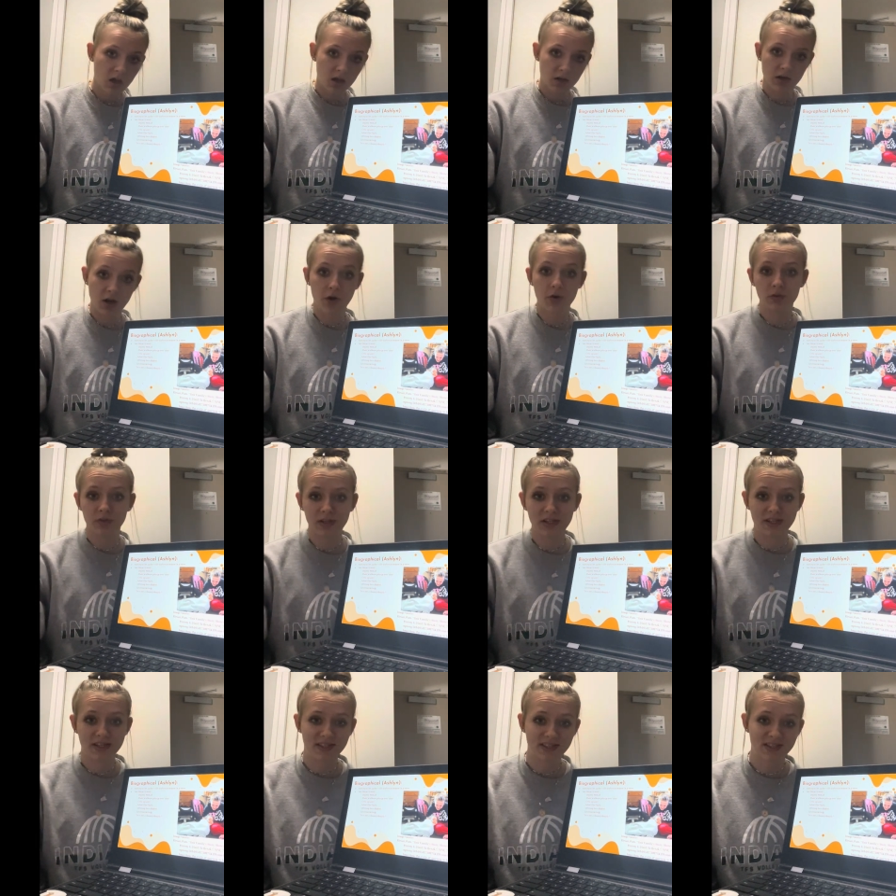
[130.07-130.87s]
Not
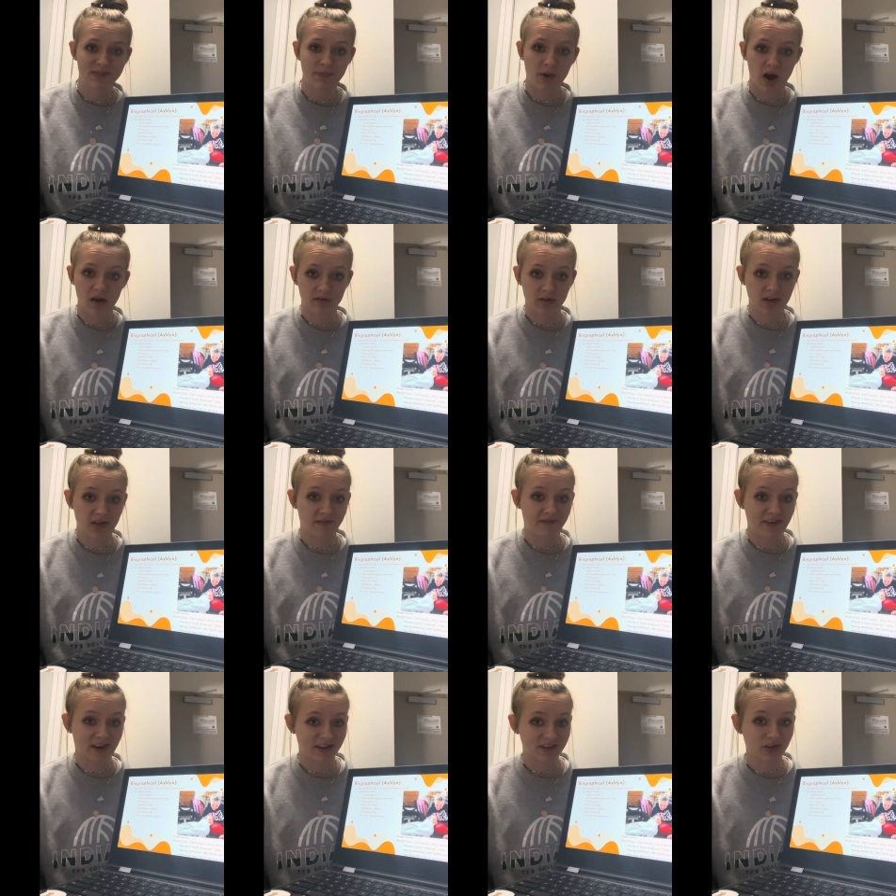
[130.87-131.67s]
only does poverty
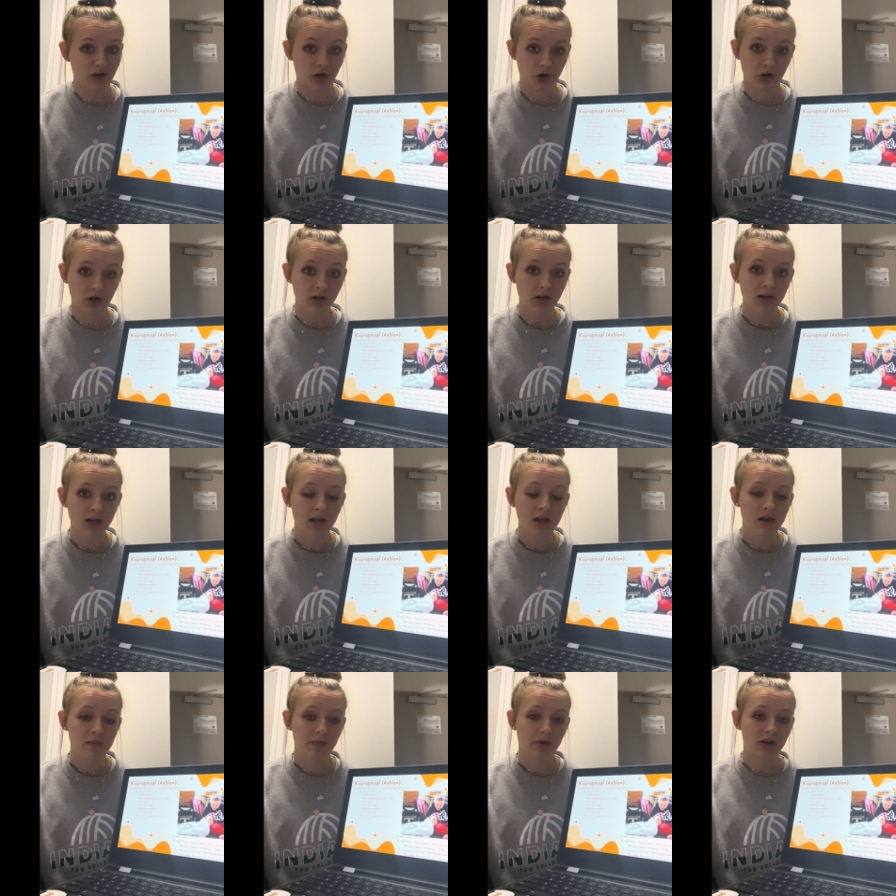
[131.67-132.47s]
affect her,
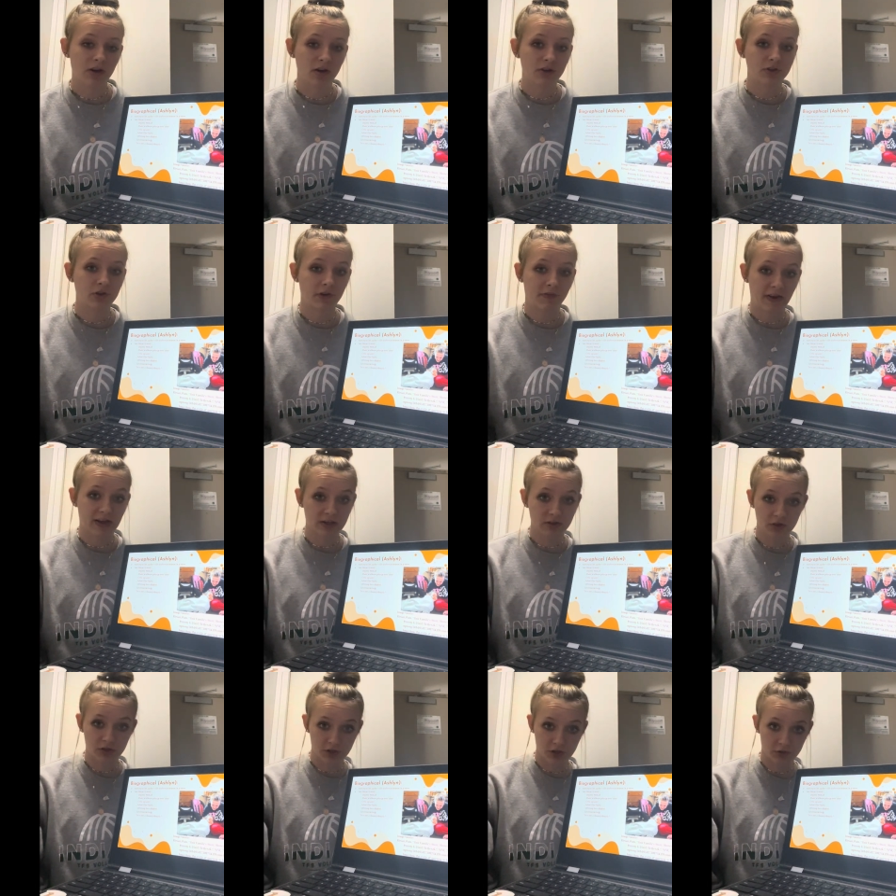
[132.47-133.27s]
but it also affects
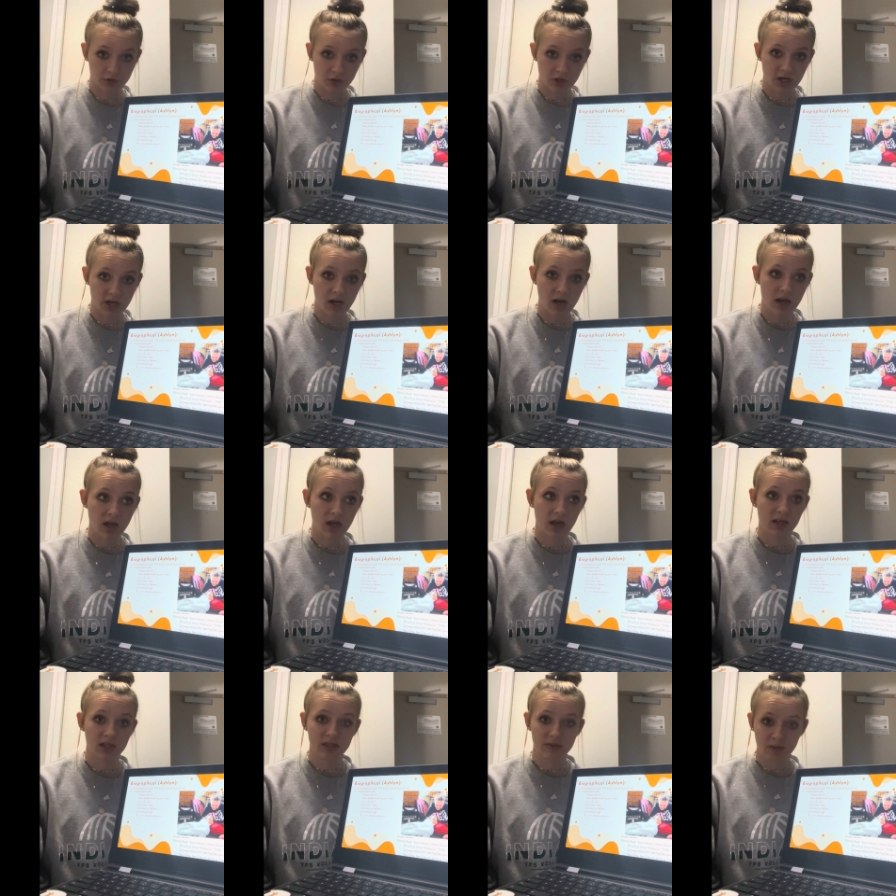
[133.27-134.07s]
her children,
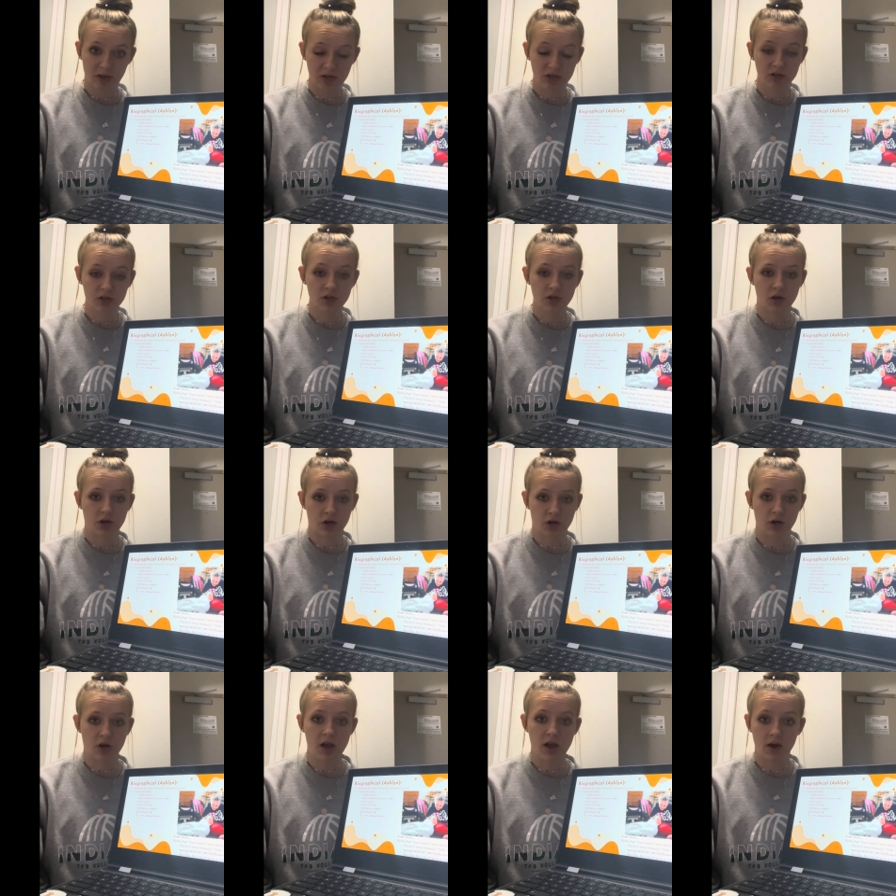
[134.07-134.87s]
especially
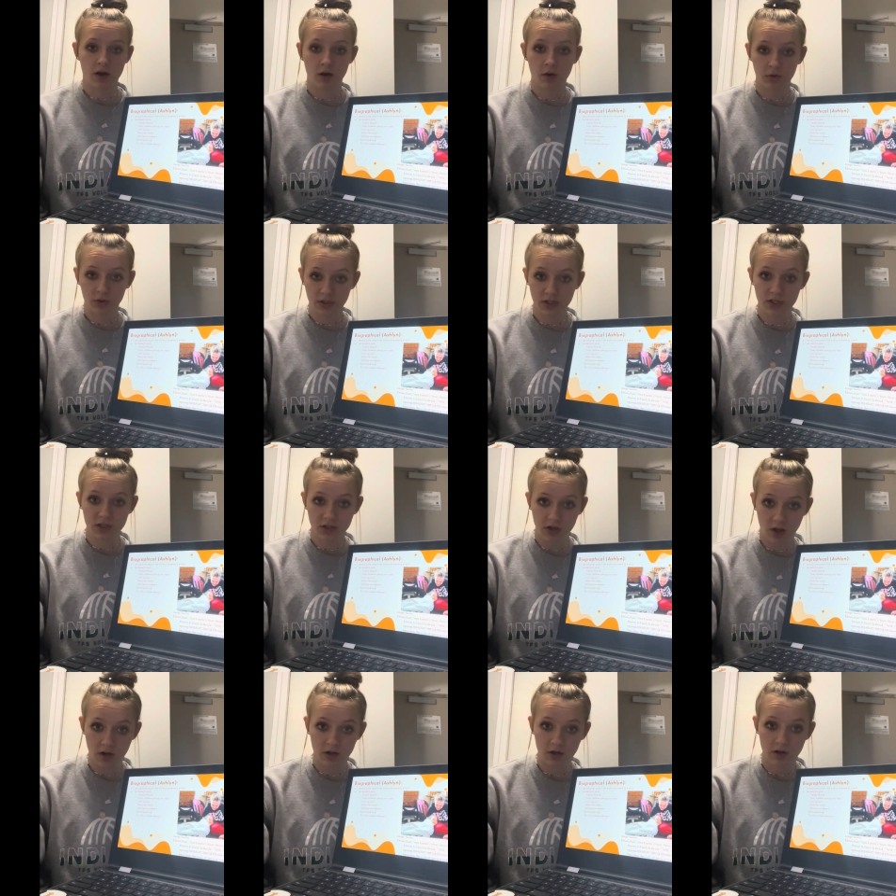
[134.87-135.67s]
her oldest
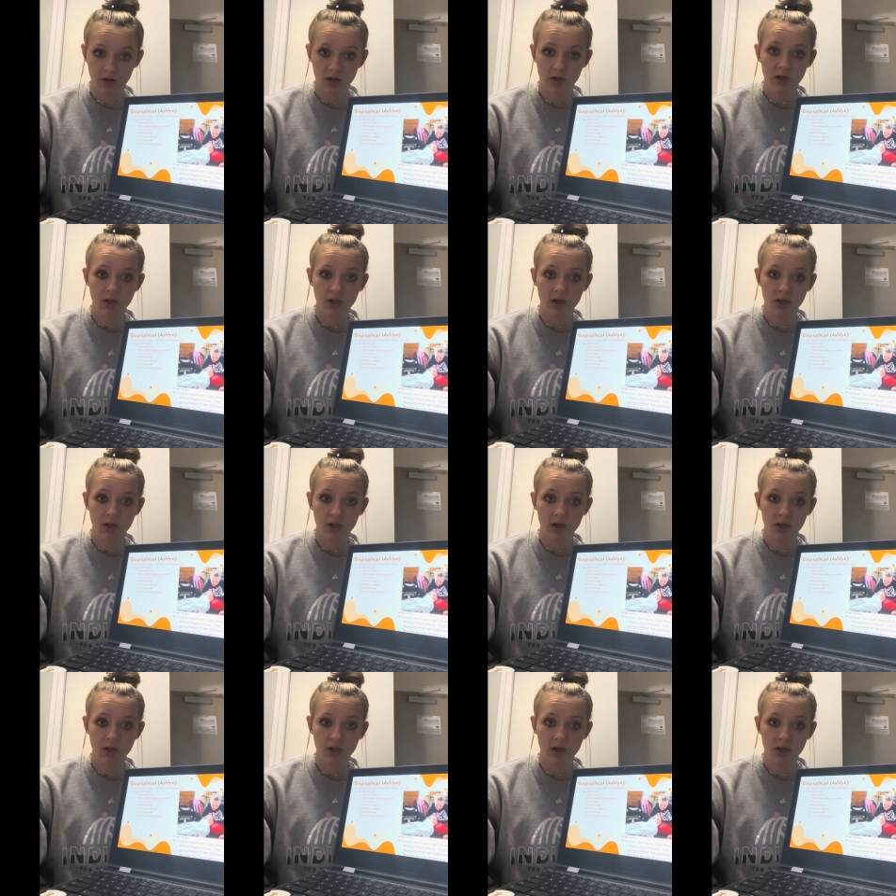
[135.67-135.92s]
daughter,